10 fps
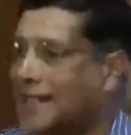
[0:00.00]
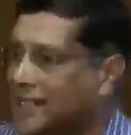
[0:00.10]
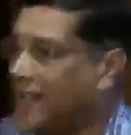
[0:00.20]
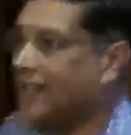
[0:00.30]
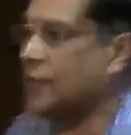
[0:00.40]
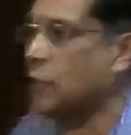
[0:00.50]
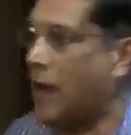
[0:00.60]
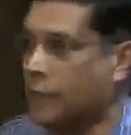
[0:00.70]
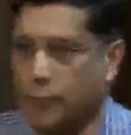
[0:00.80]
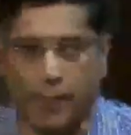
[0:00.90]
tax rate that you
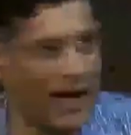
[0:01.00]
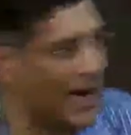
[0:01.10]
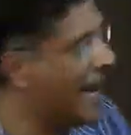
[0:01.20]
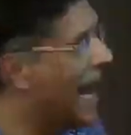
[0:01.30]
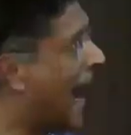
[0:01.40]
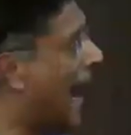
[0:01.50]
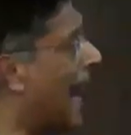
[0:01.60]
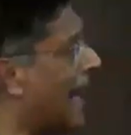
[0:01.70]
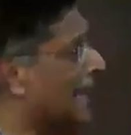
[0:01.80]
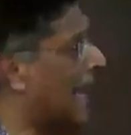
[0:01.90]
have to pay
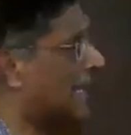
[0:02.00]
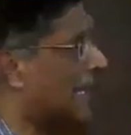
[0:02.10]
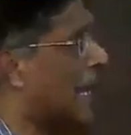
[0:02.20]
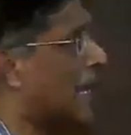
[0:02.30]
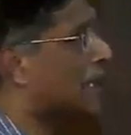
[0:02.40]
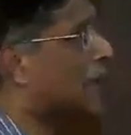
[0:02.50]
and that's